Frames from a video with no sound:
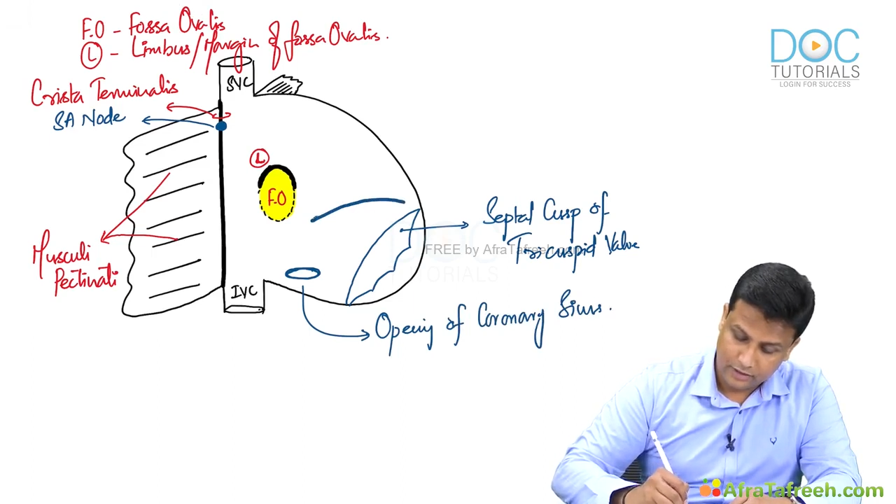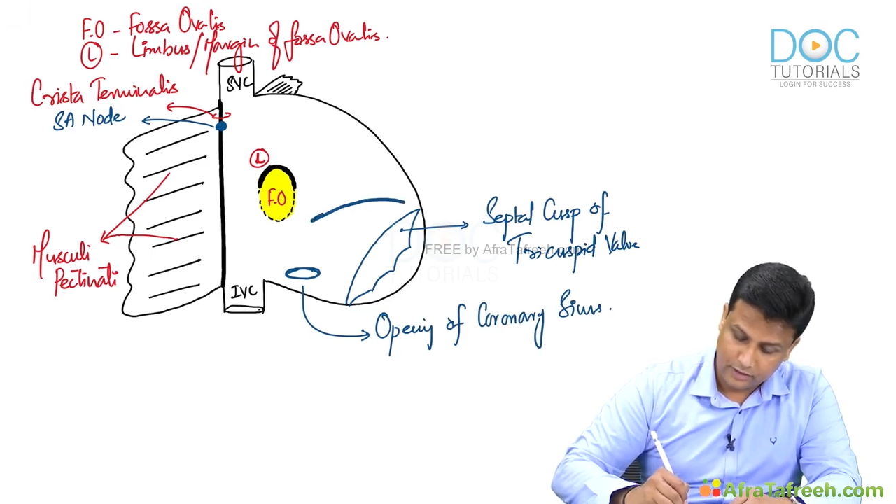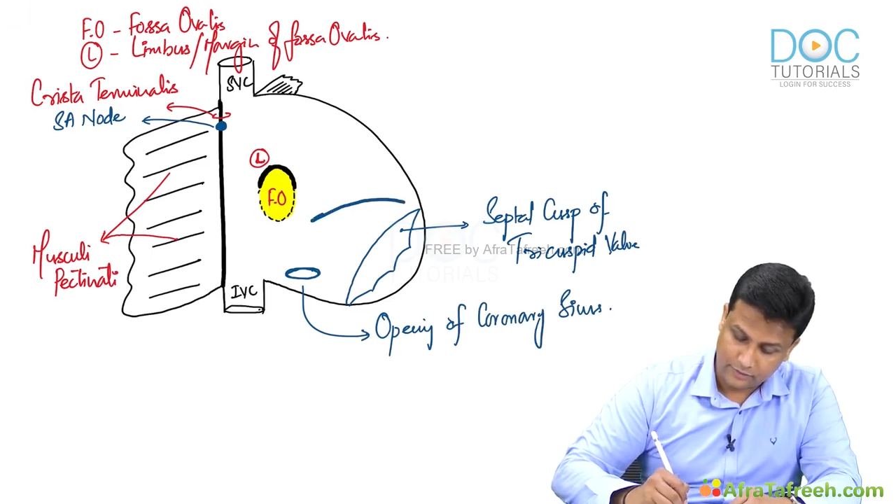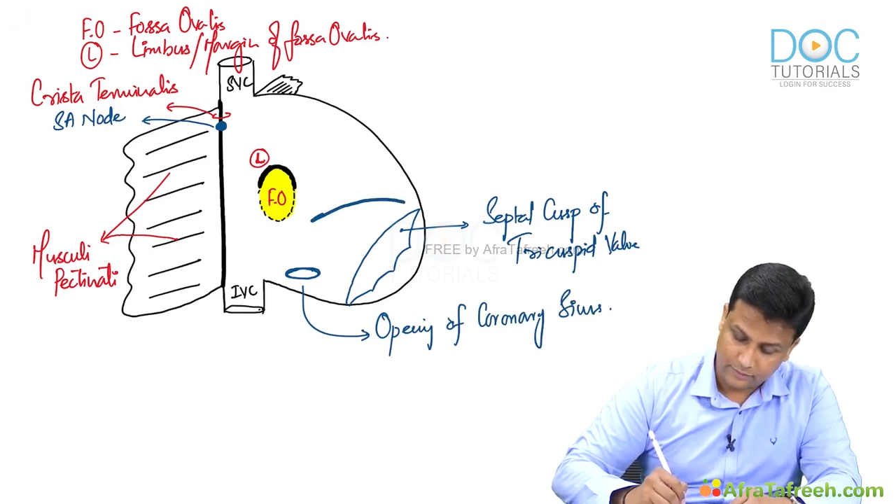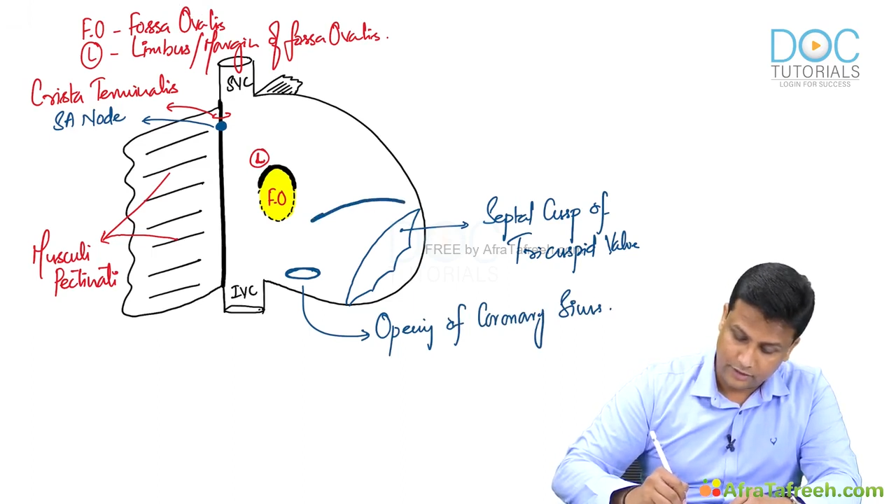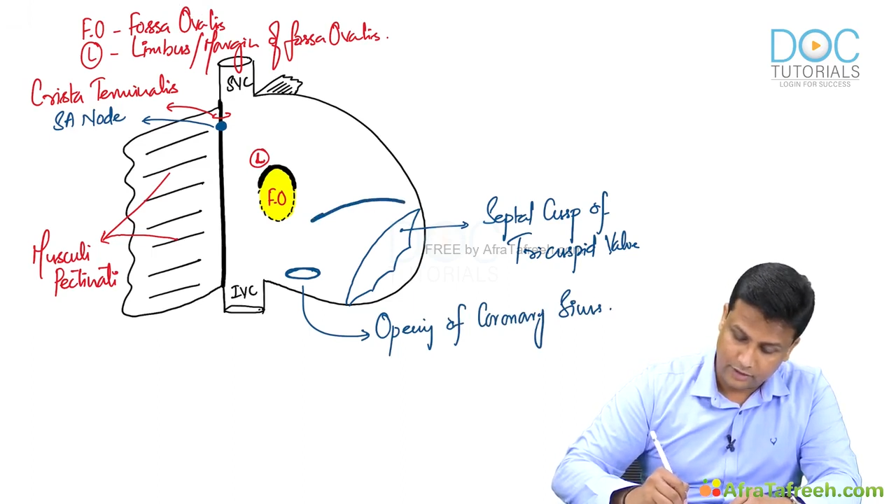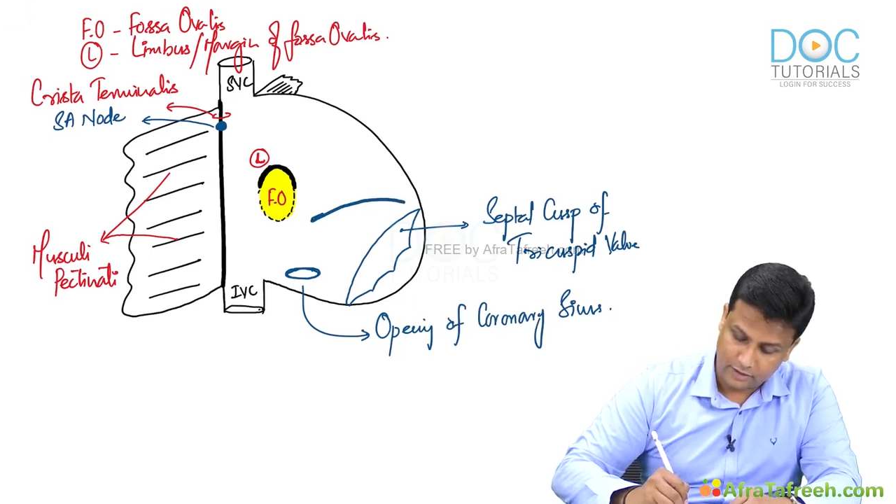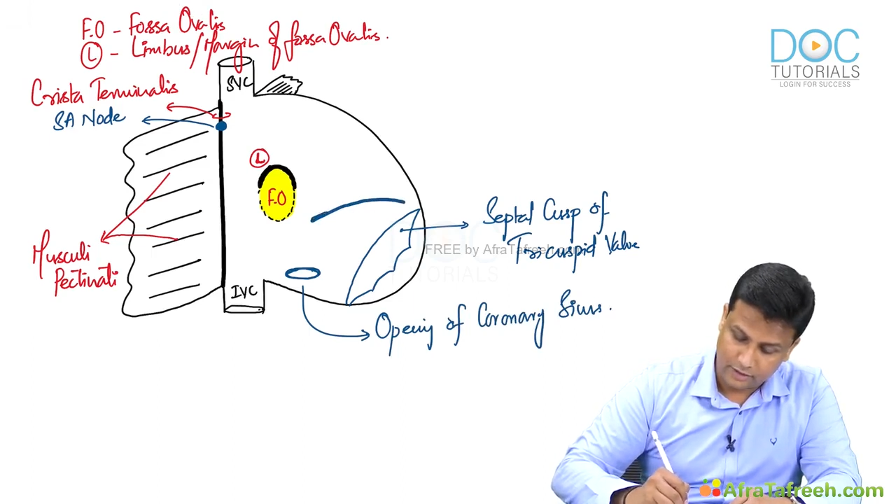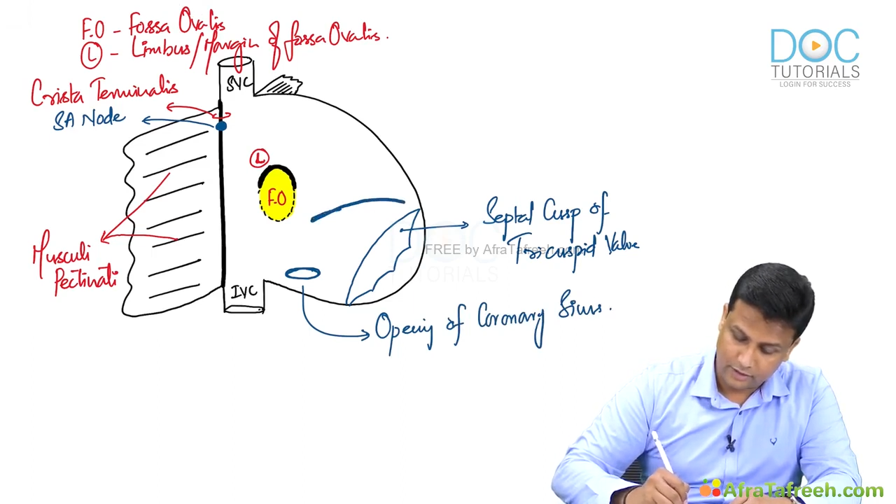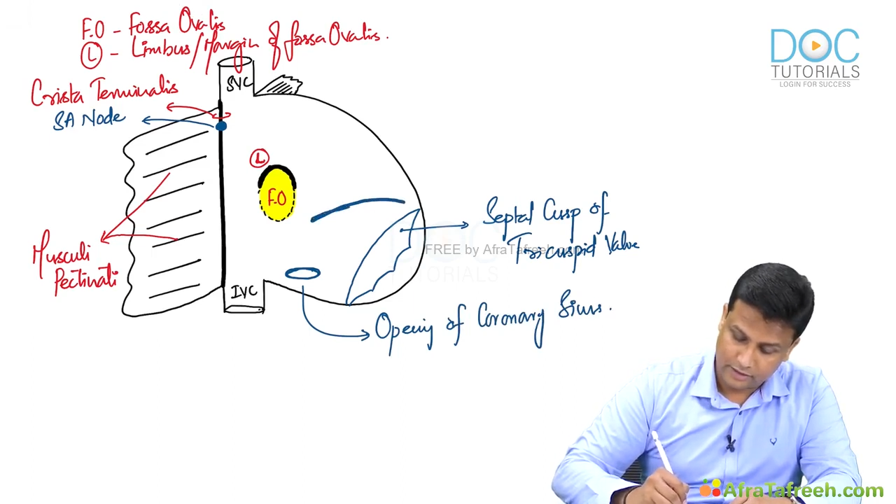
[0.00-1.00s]
There will be
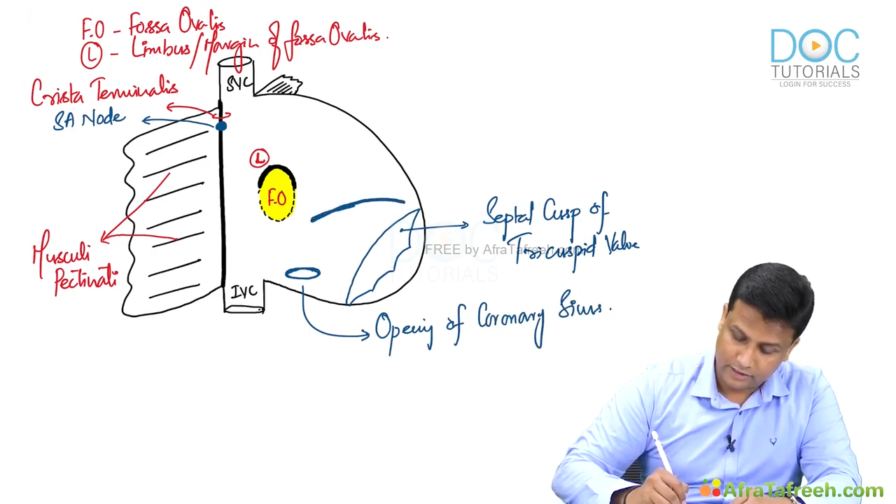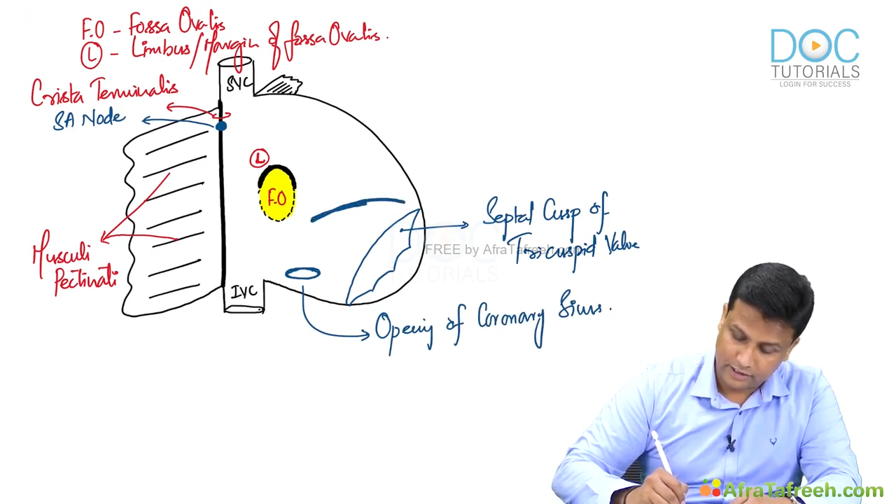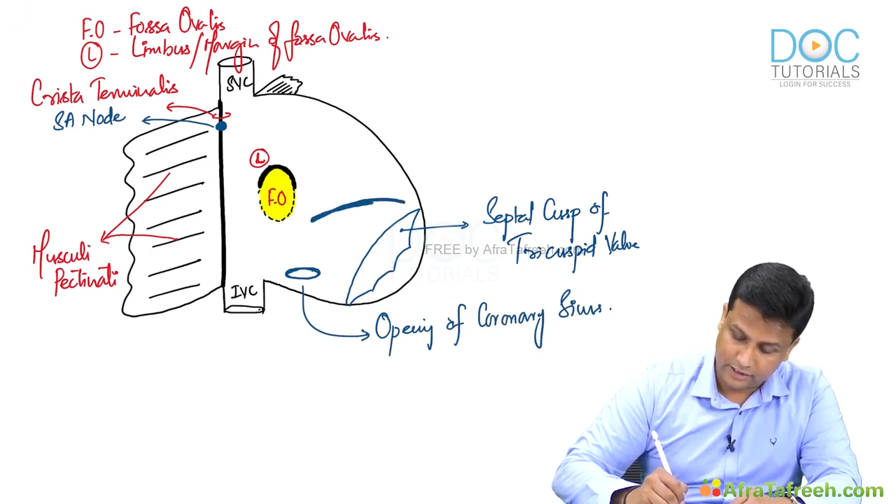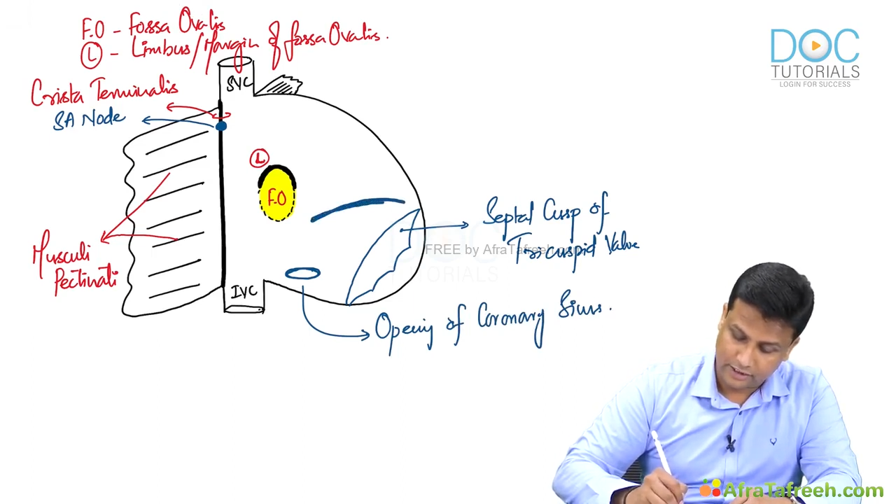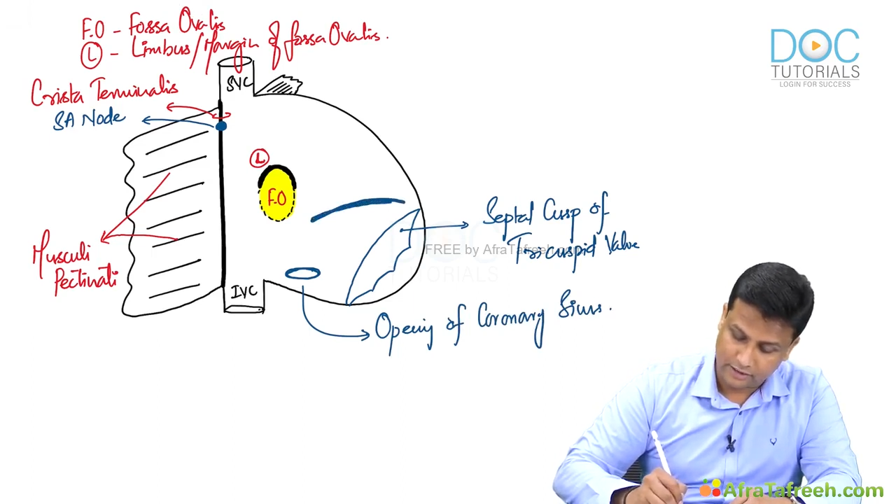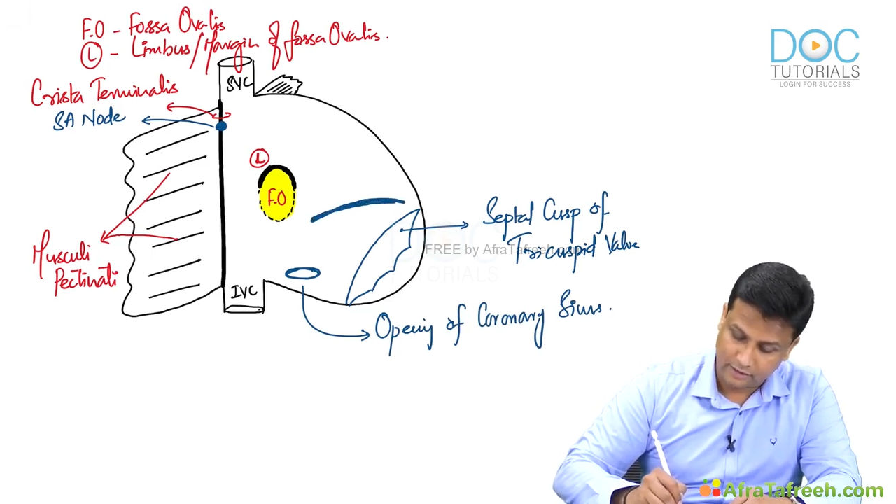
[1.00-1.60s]
a thickening,